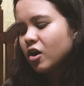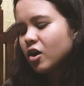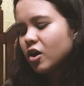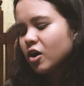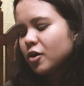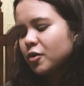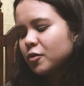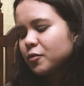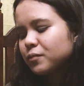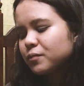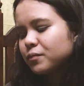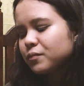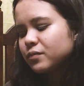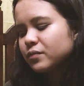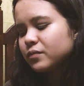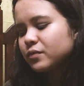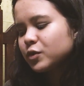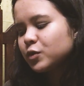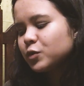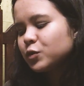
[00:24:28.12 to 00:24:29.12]

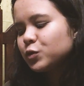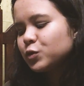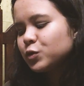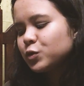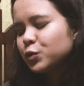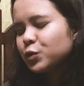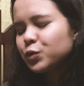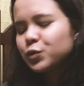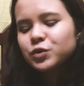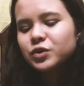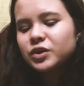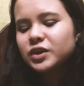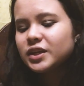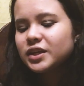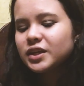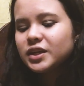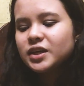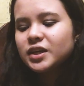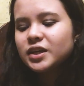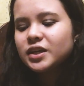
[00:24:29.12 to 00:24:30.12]
um, you
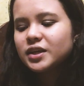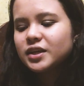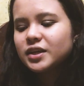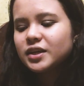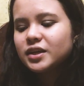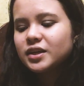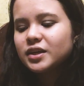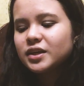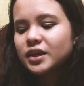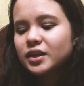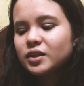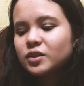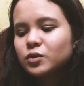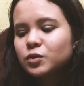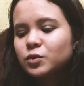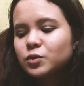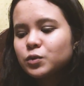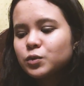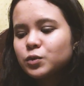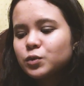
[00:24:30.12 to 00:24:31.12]
don't really
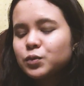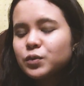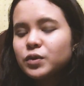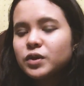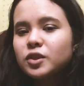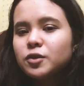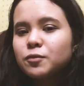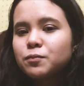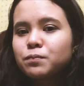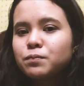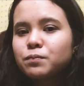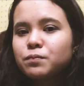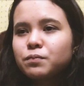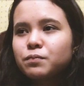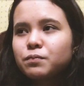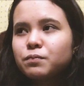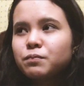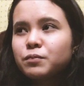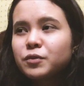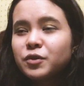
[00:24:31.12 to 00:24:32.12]
get to do it
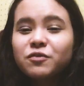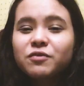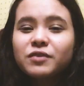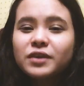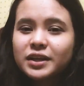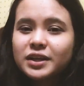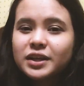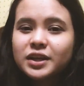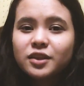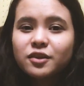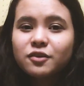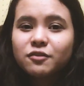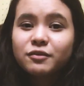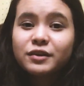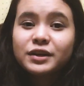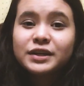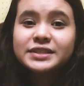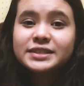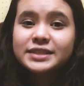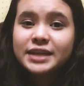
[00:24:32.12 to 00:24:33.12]

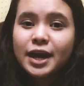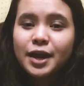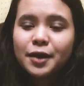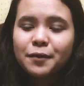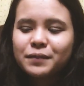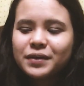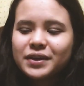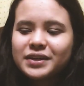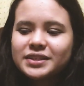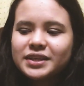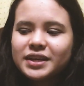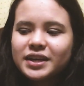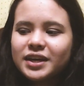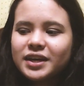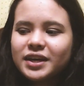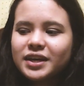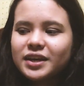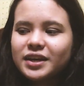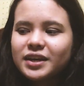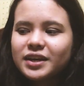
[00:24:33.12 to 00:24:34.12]
perfectly the first time
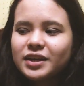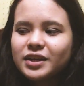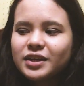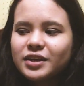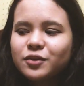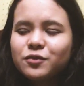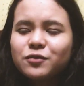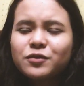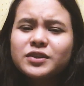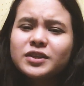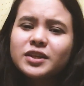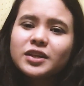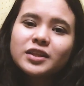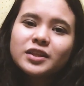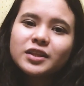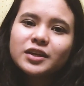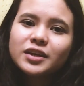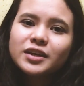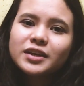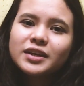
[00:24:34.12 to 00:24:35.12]
kasi you
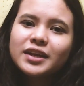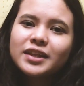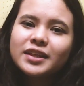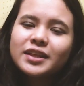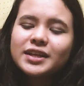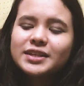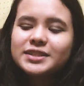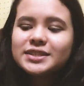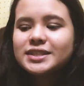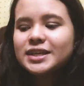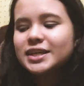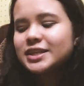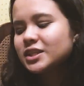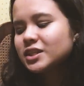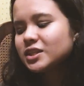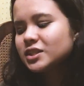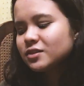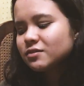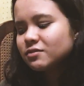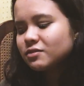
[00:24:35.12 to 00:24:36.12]
wouldn't learn. And that's
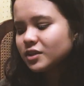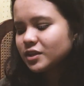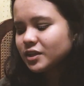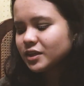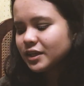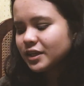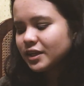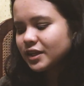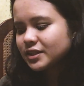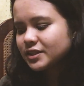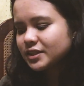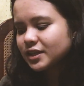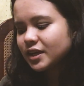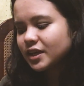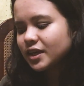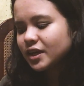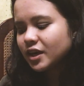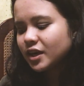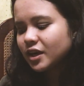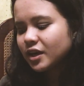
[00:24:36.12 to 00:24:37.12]
the essence of
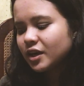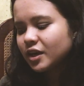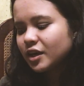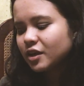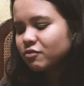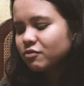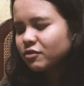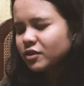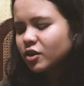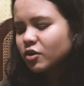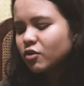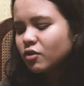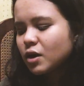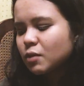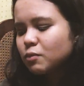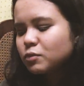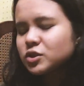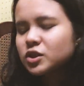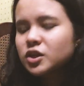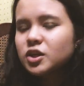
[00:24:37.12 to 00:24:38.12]
learning kasi if
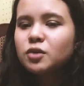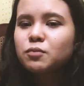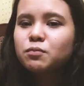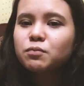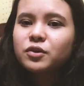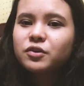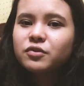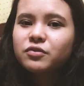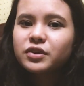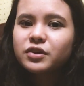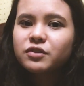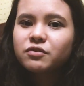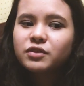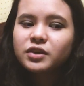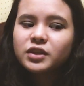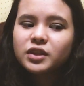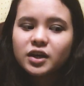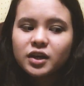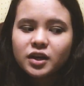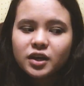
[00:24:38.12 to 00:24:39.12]
nagawa mo siya ng
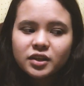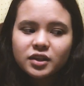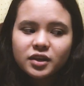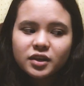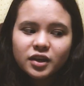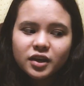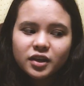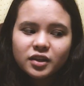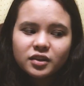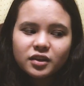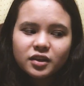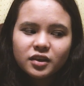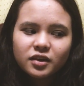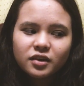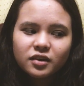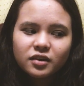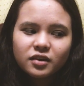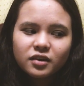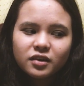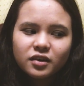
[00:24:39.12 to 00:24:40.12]
perfect fit
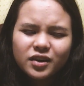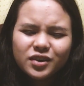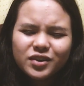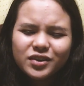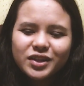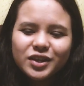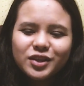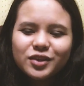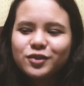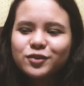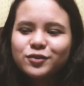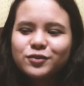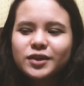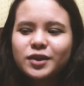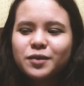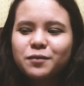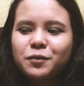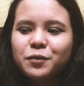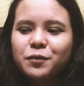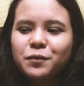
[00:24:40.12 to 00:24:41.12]
agad-agad eh, ano
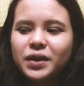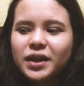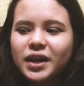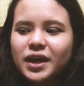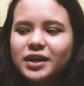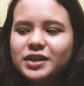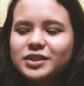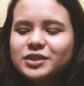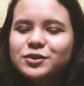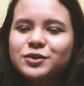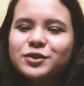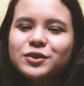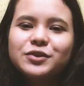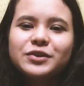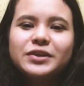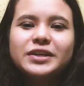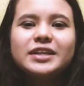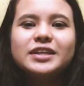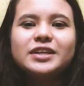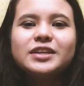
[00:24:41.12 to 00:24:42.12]
natutunan mo? Wala.
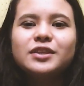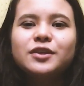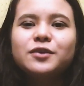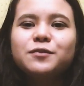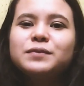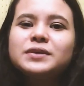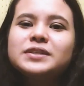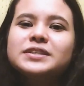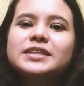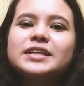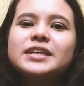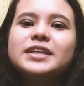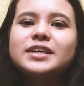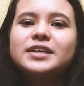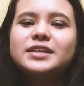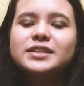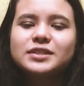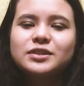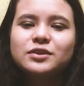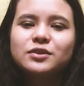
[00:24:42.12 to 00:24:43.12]
So you the
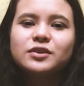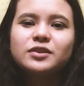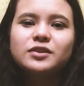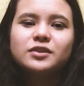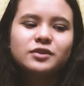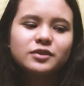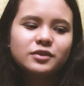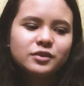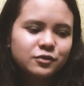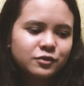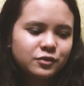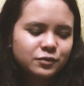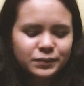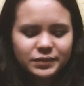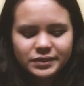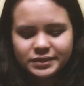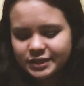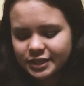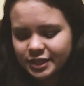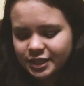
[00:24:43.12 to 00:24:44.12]
mistakes yun.
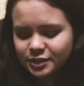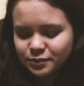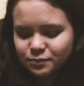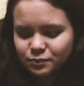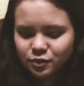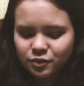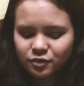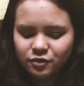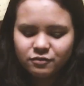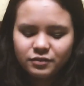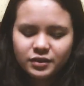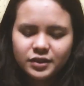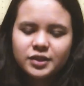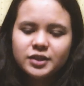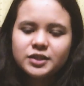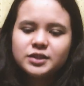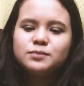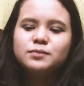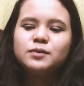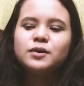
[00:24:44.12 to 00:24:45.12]
Yung mistakes mo,
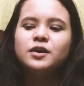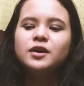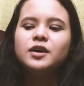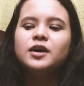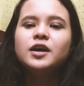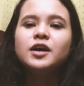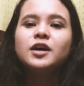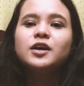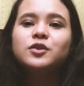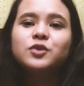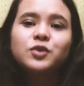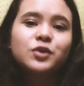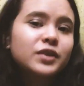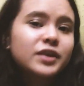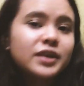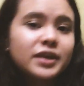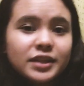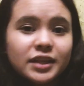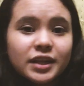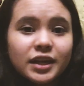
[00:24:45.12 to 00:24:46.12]
yung failures mo.
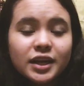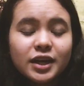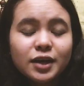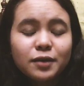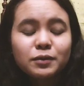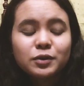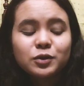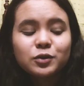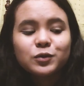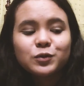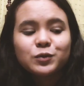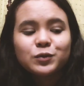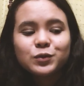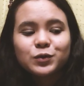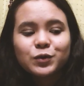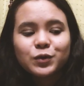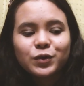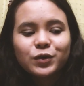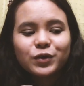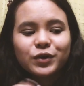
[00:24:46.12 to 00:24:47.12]
Doon ka talaga
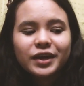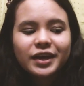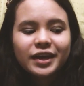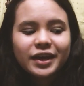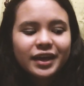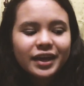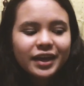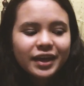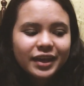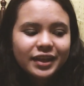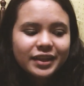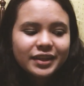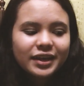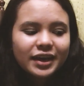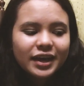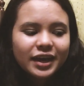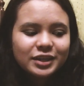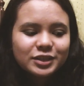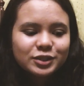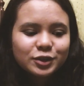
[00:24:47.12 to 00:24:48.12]
matututo.
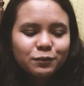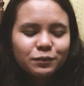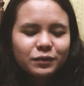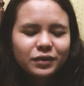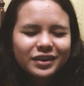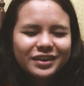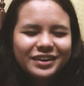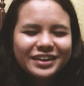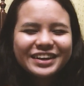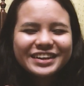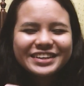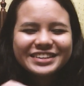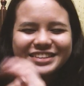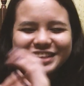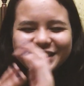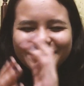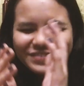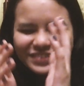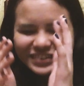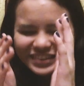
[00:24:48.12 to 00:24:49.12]
And yeah, sobrang
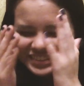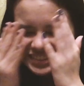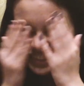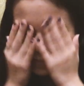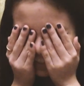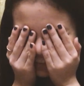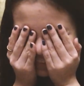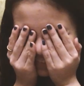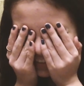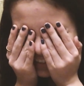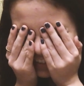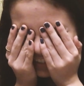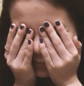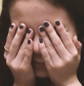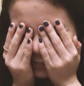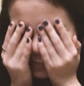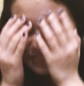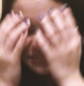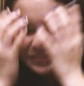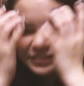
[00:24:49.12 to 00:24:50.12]
sabog na na
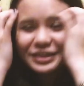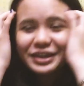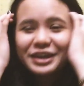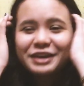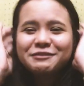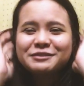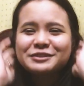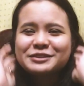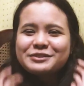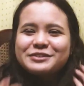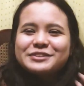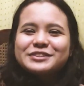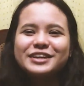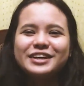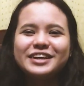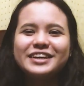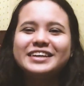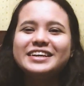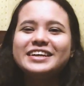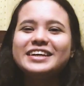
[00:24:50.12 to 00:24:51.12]
pinagsasabi ko. I'm
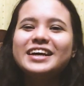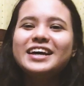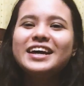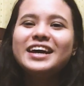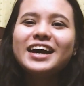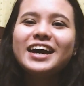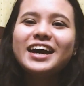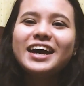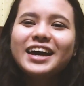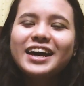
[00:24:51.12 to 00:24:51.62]
so sorry.